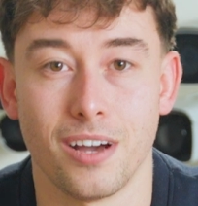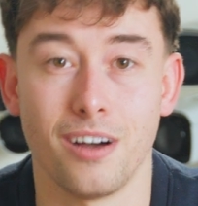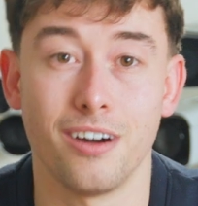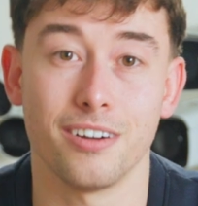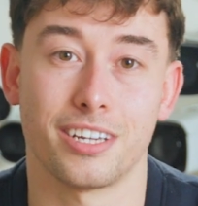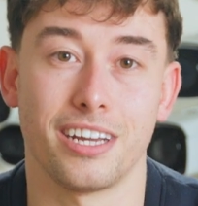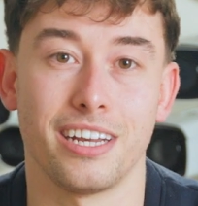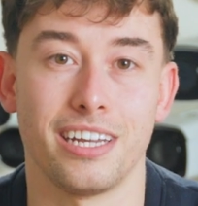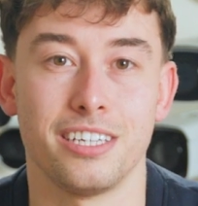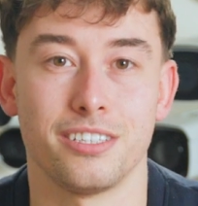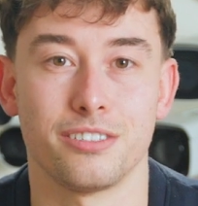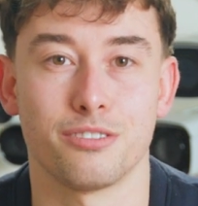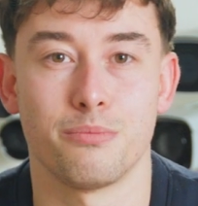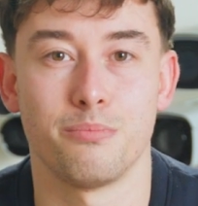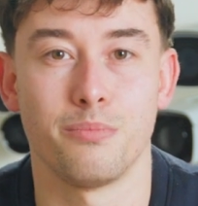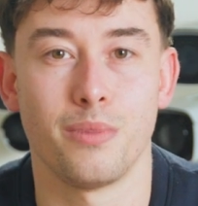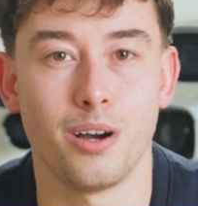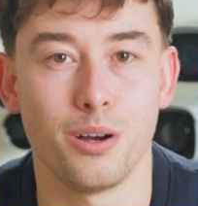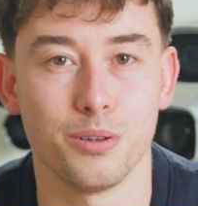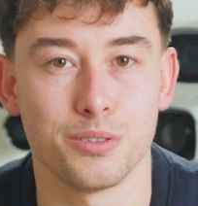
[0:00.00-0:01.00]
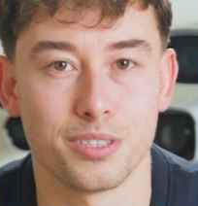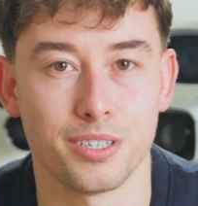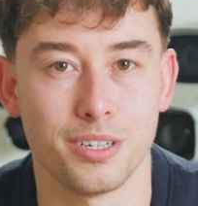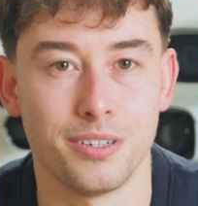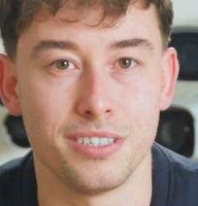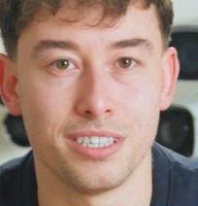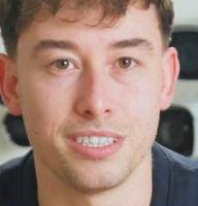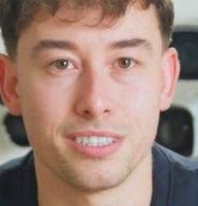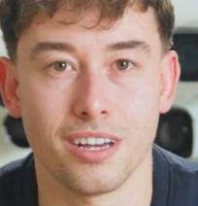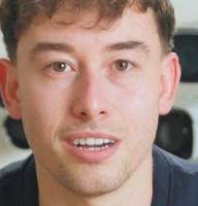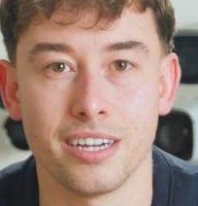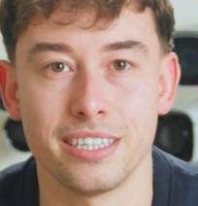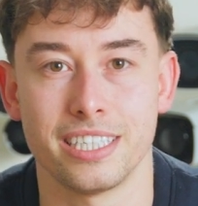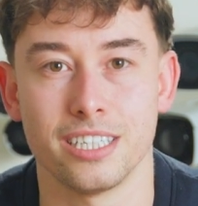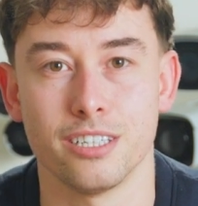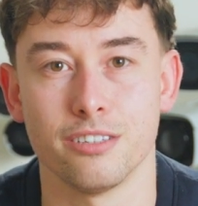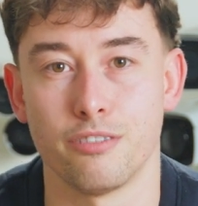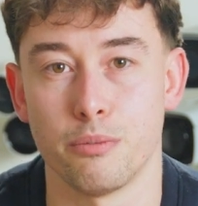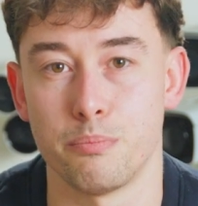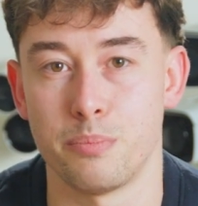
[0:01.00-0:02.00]
Arcules from Milestone is
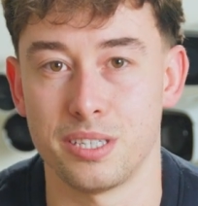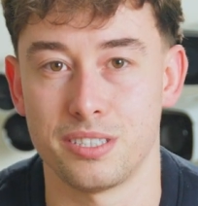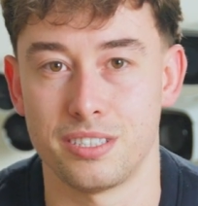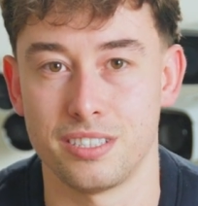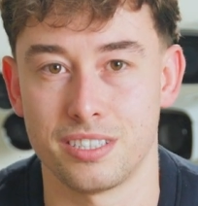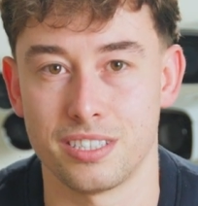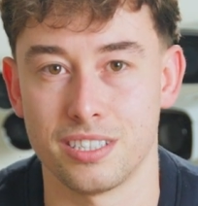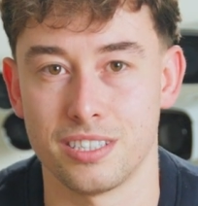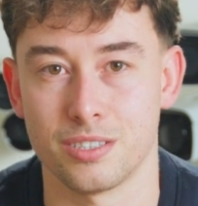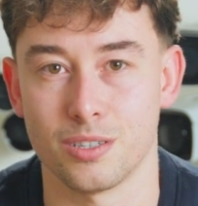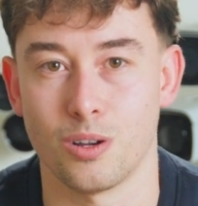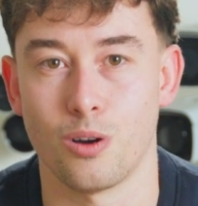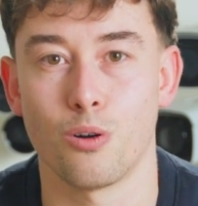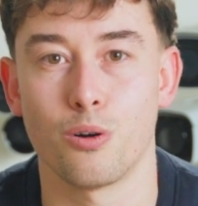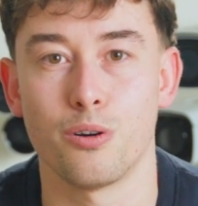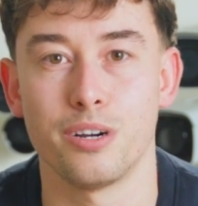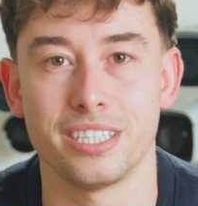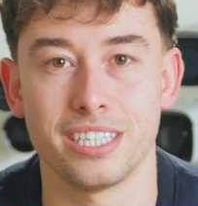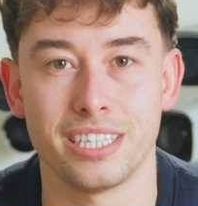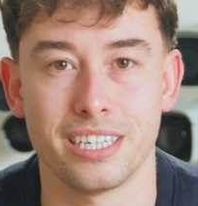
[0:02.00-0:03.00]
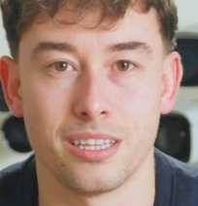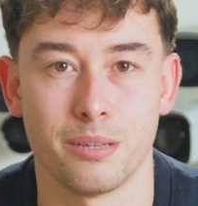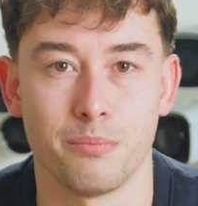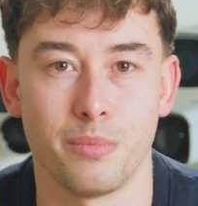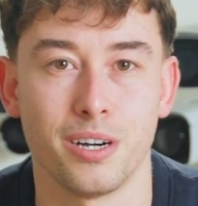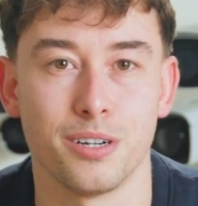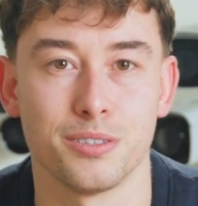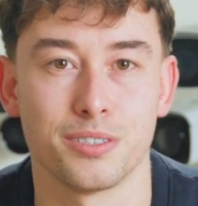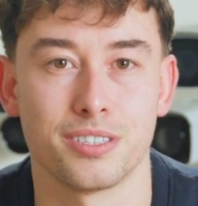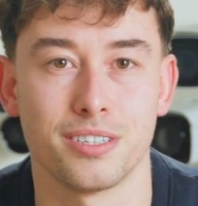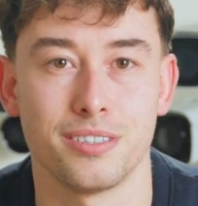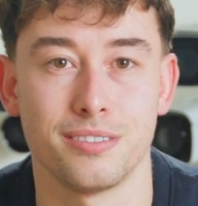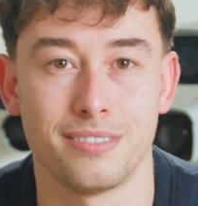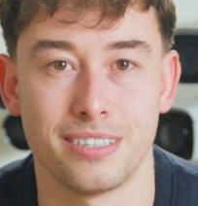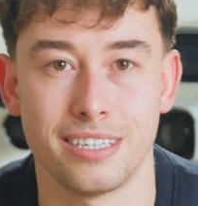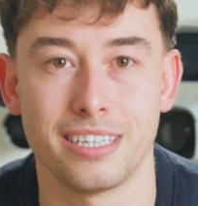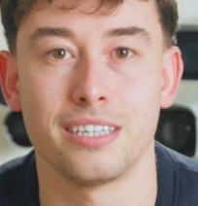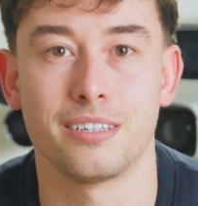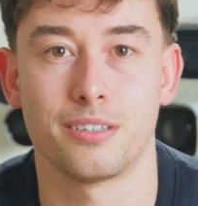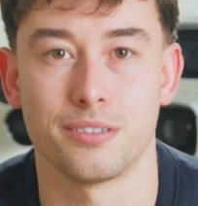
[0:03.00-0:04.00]
ideal for businesses already in the Milestone
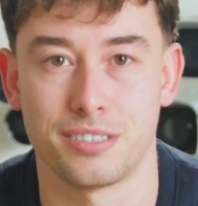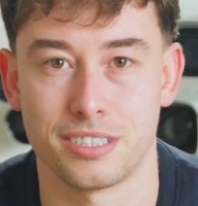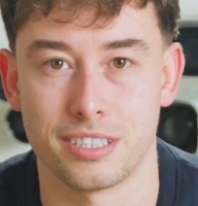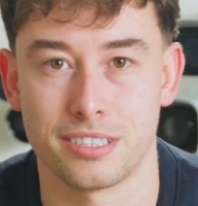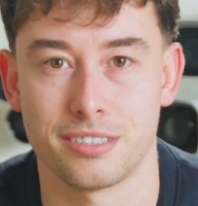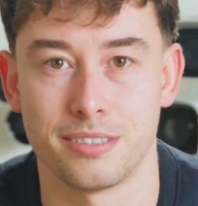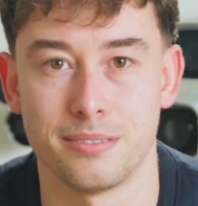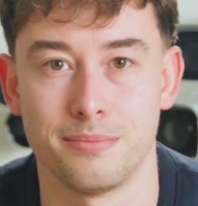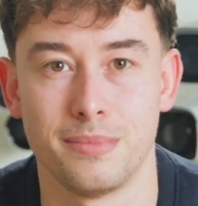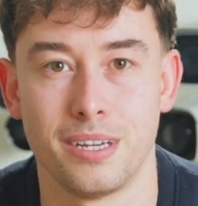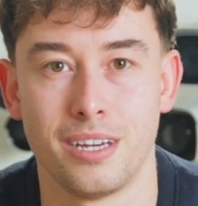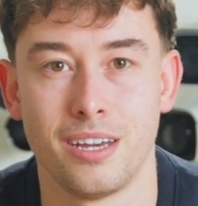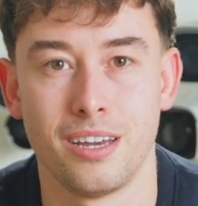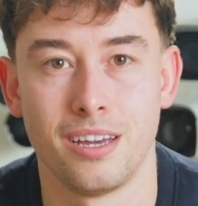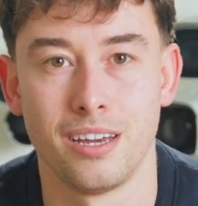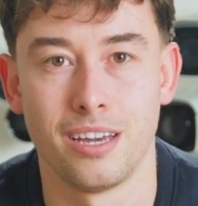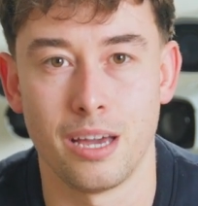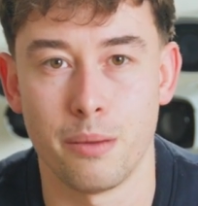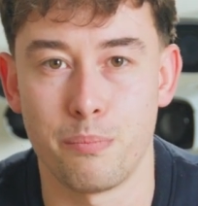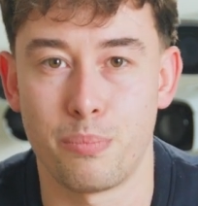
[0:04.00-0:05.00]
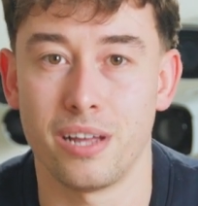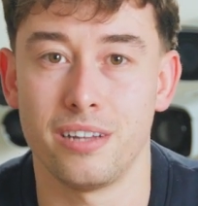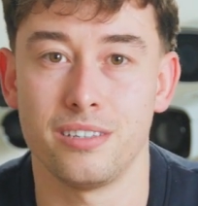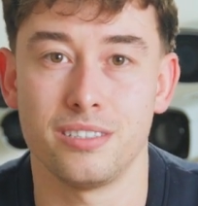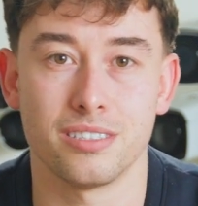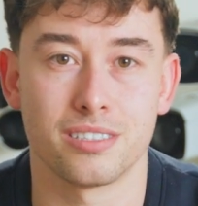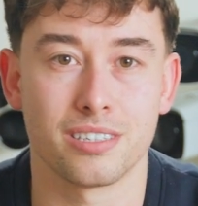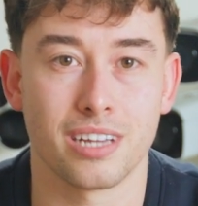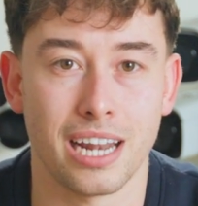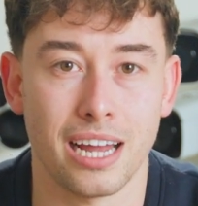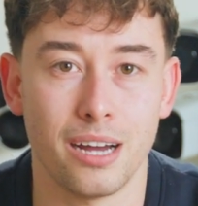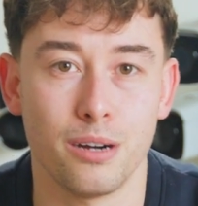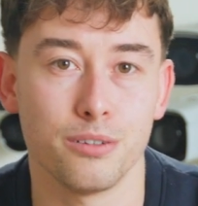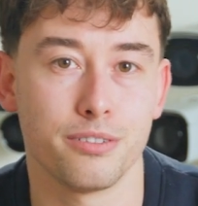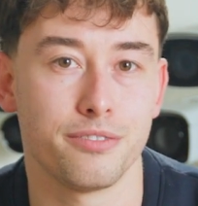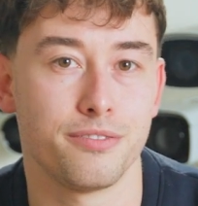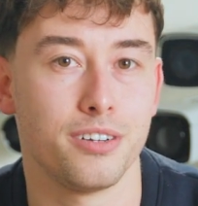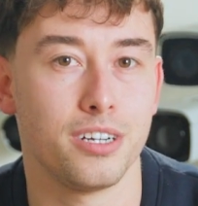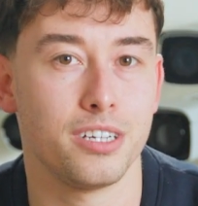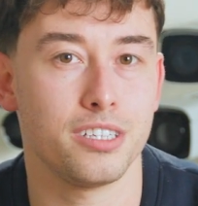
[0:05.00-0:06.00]
ecosystem. It blends
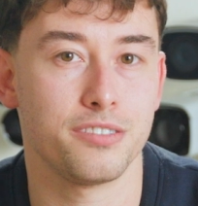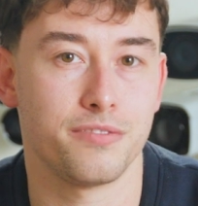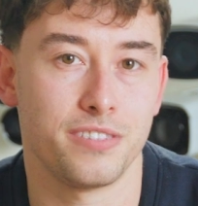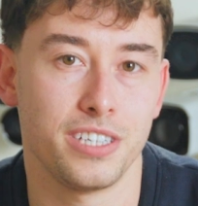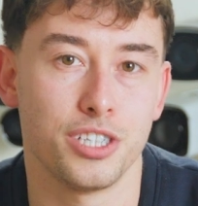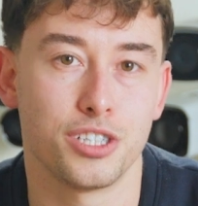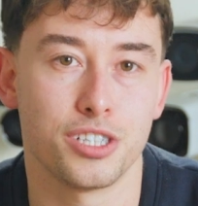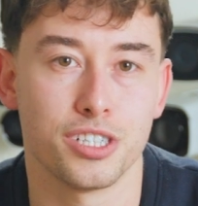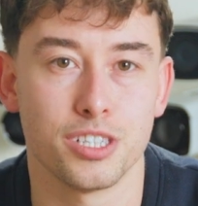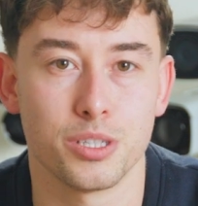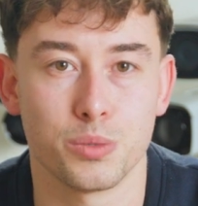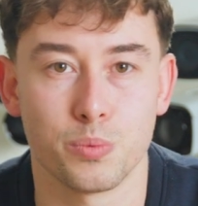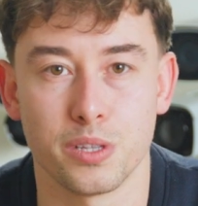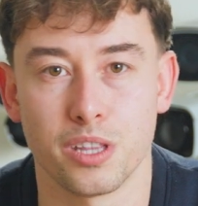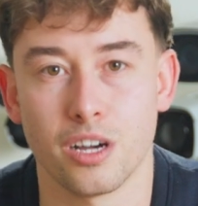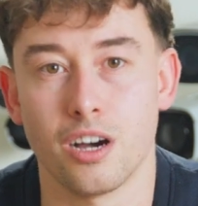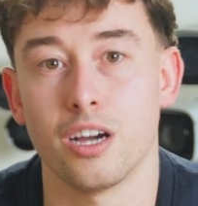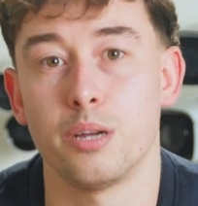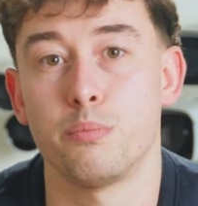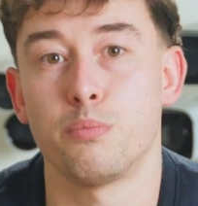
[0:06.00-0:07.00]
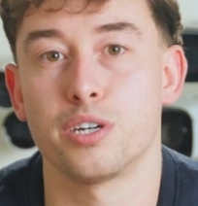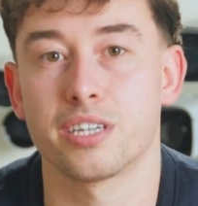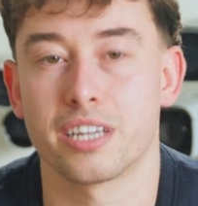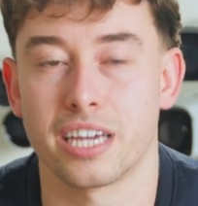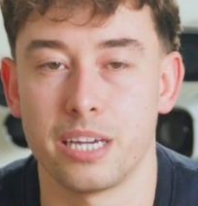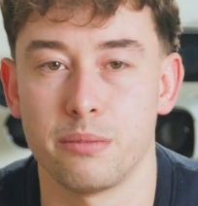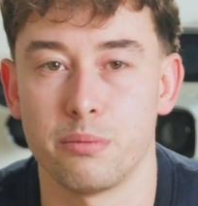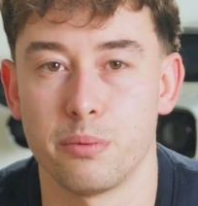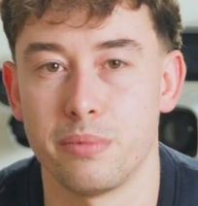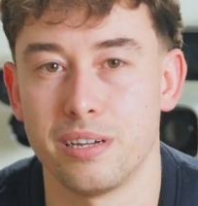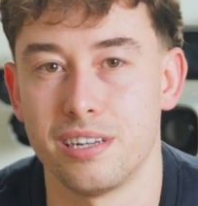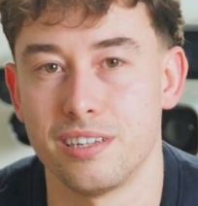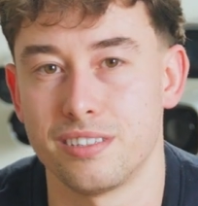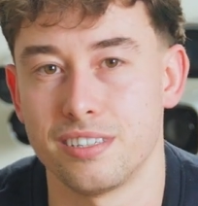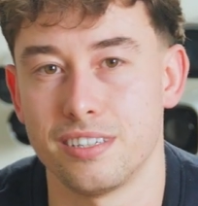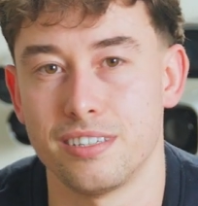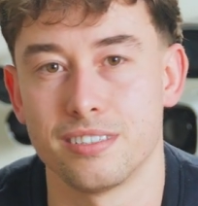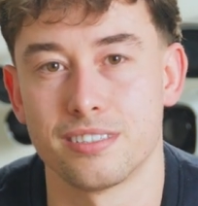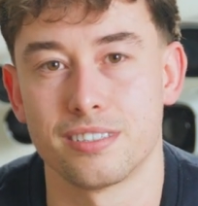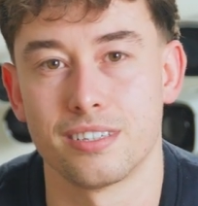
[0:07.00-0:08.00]
cloud-first features with hybrid
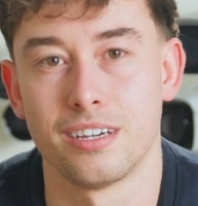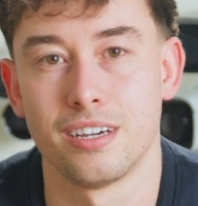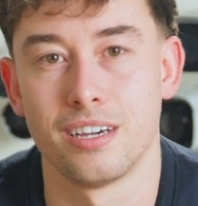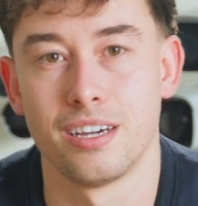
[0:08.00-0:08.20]
capabilities.